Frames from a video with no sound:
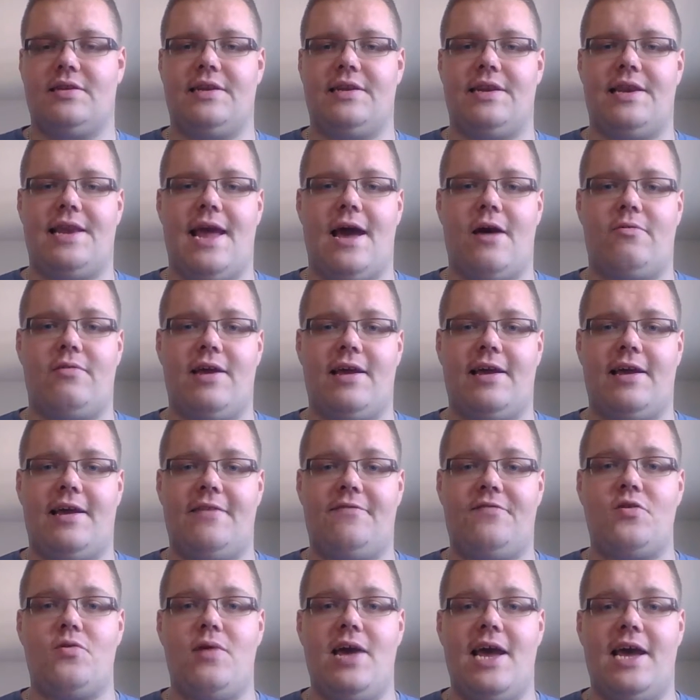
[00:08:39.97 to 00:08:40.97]
Now,
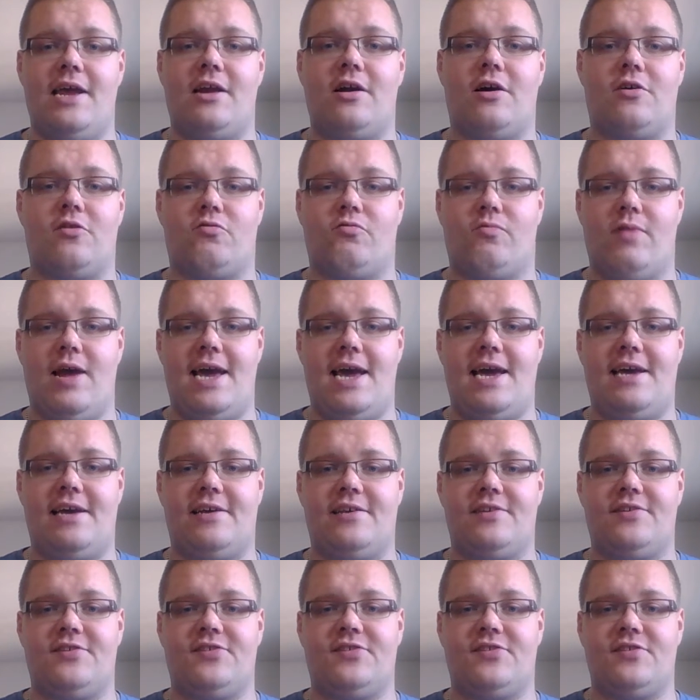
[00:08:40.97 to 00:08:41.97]
if you hit on a
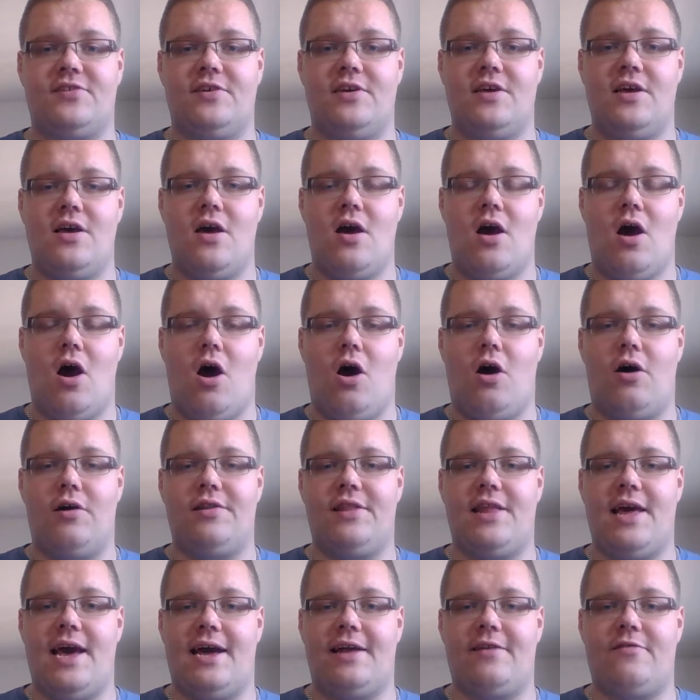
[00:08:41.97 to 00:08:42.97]
raise
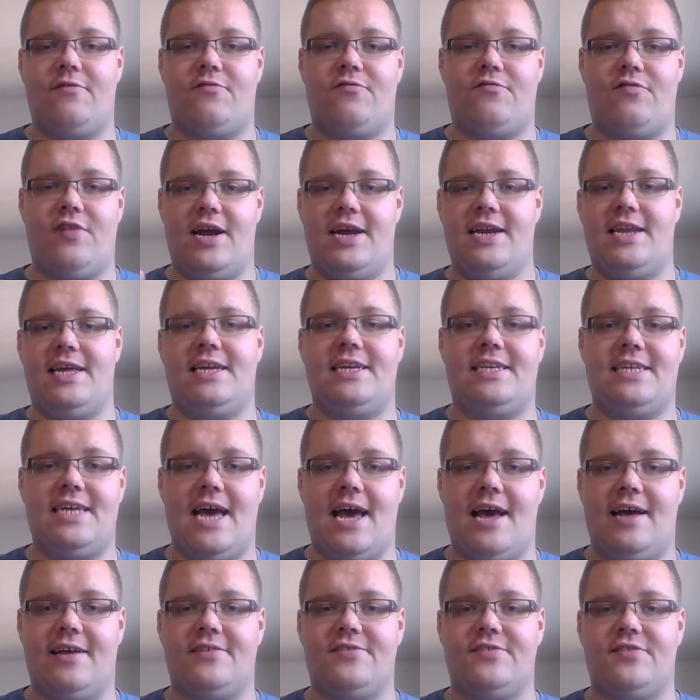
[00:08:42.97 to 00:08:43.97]
on that fighting
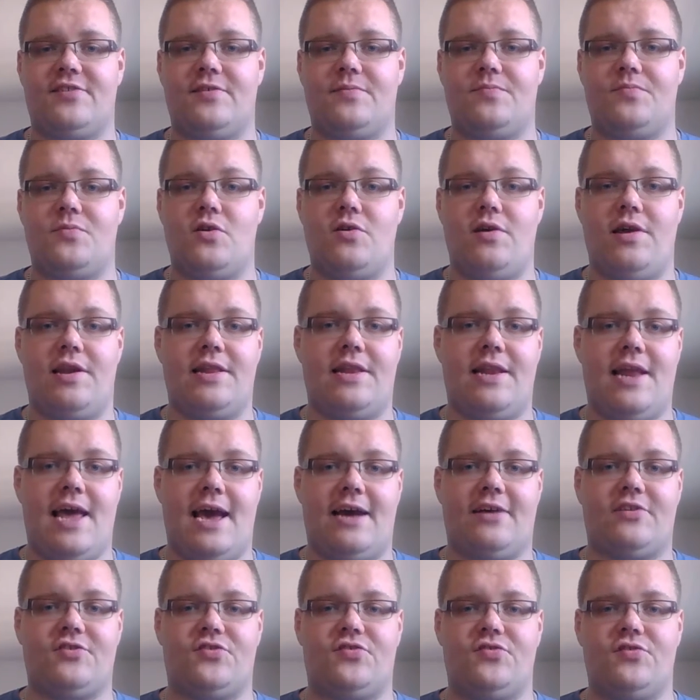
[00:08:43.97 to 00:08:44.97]
test, you get an
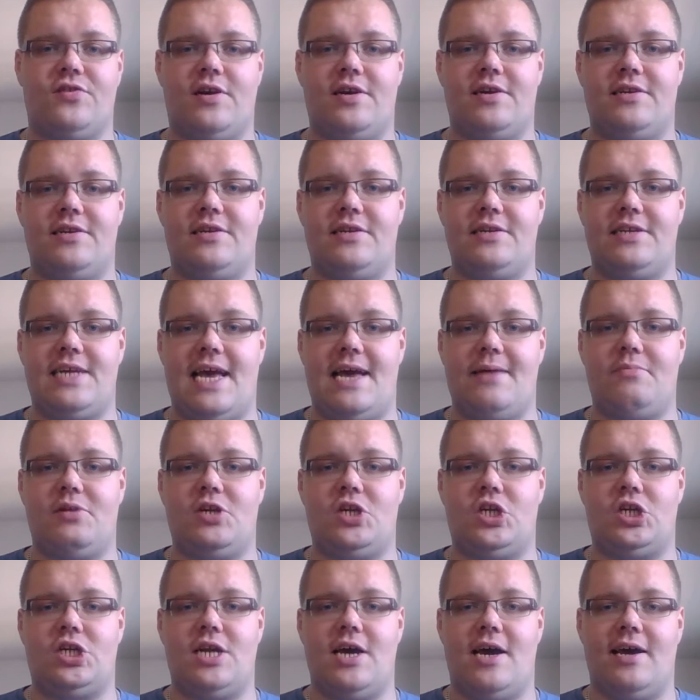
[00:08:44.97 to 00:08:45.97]
extra
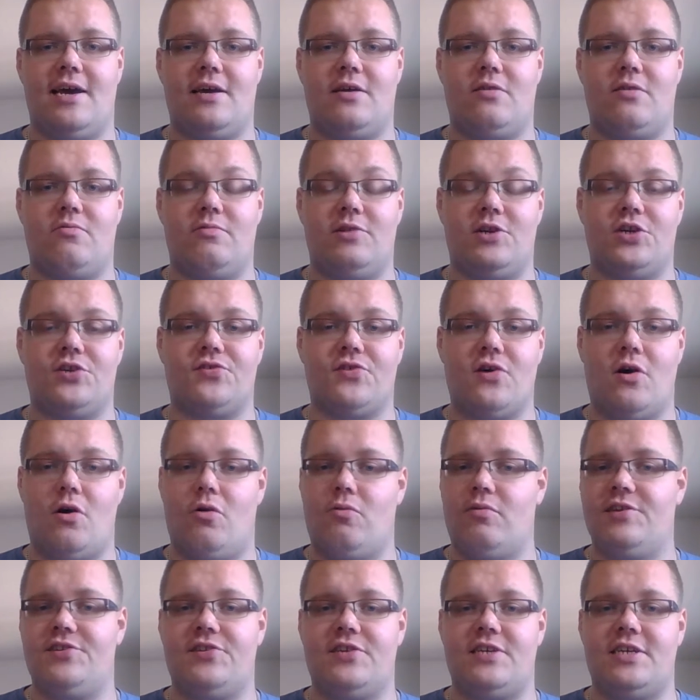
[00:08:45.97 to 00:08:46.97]
damage die, which is
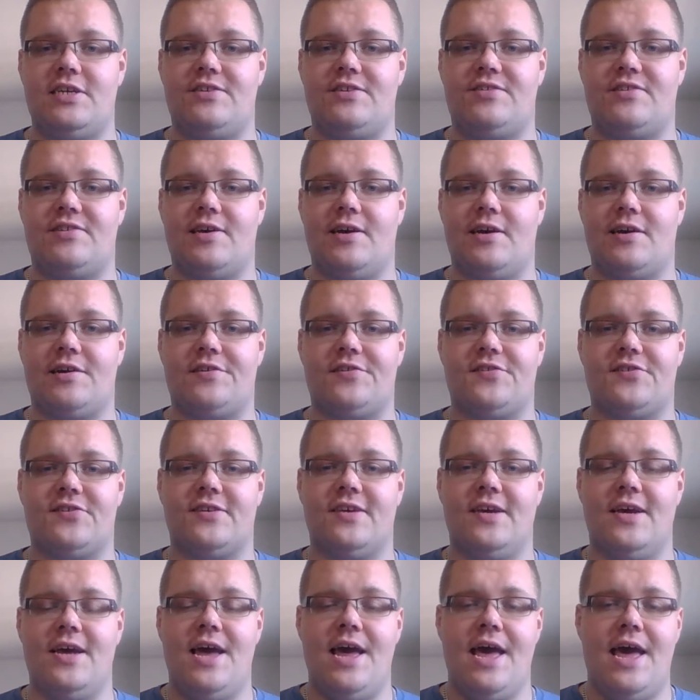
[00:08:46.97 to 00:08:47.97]
always a d6.
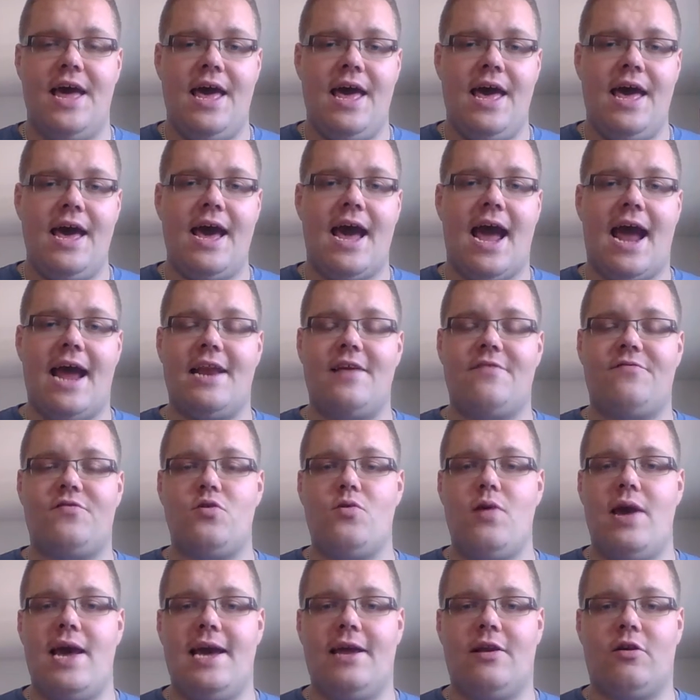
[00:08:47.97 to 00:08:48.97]
And if
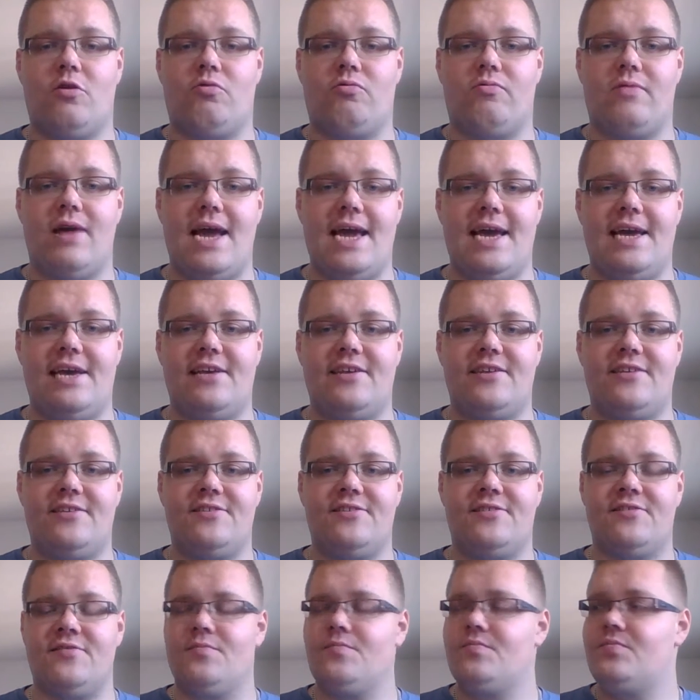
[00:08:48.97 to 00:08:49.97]
you hit a
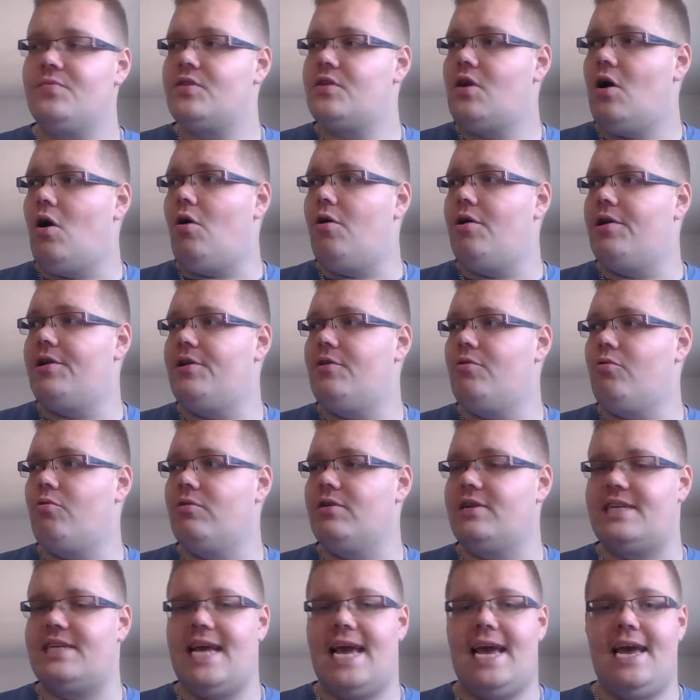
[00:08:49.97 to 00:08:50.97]
raise on your
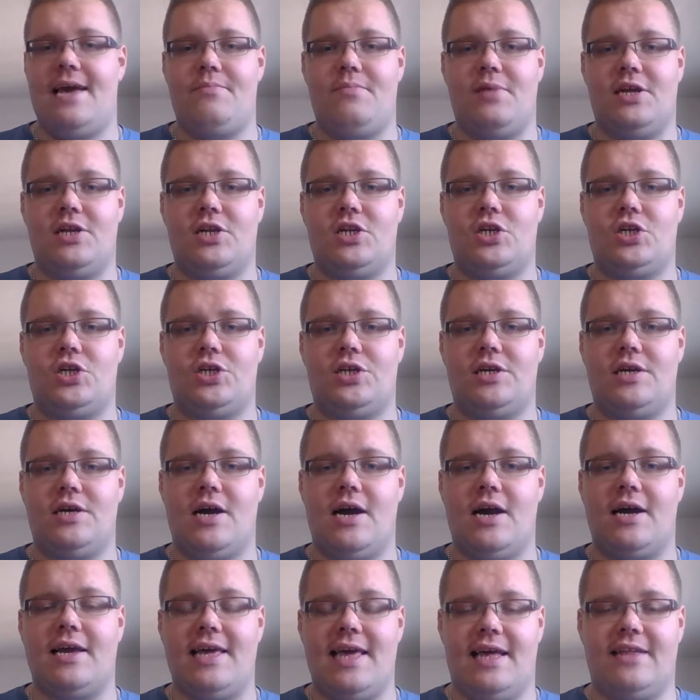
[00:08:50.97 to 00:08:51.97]
damage
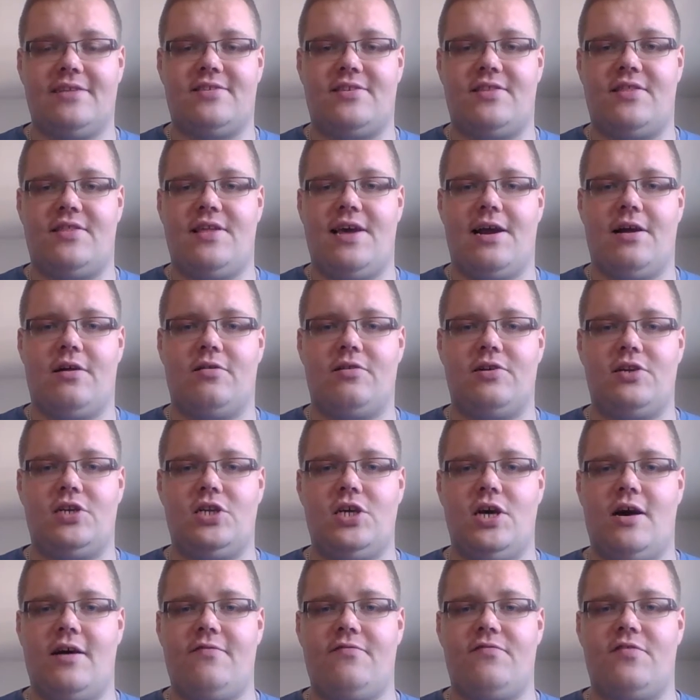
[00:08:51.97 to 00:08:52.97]
against their
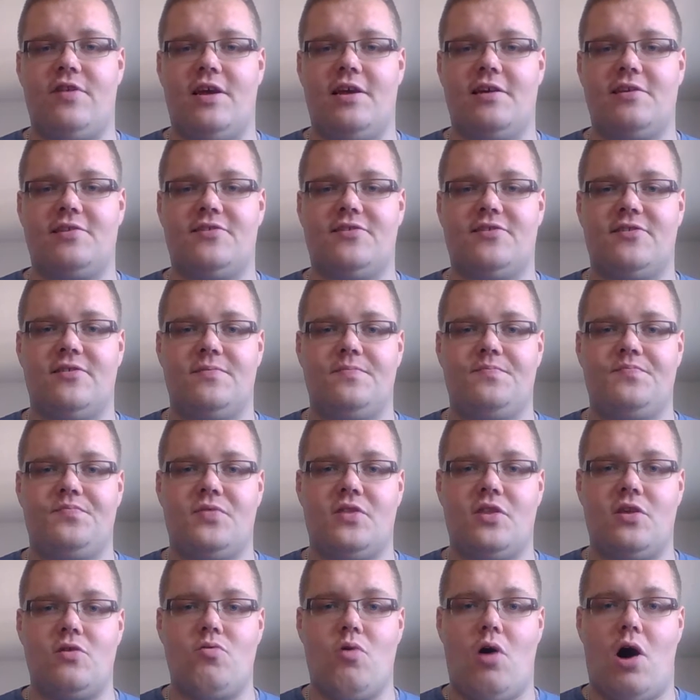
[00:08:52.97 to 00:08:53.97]
toughness,
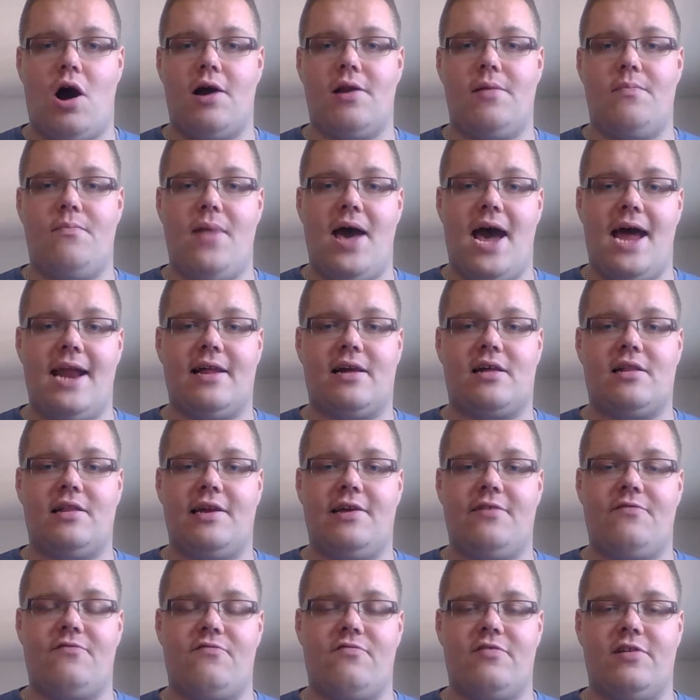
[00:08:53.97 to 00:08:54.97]
you
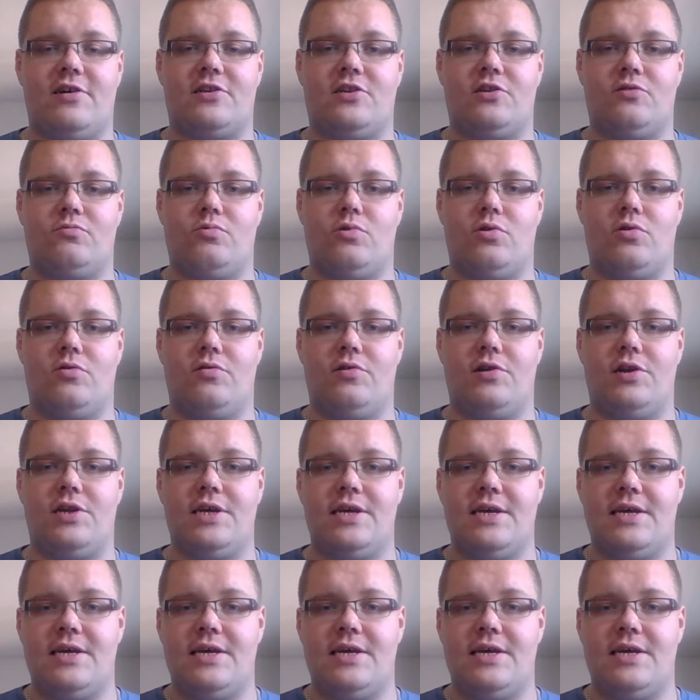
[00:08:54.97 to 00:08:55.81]
automatically inflict a wound.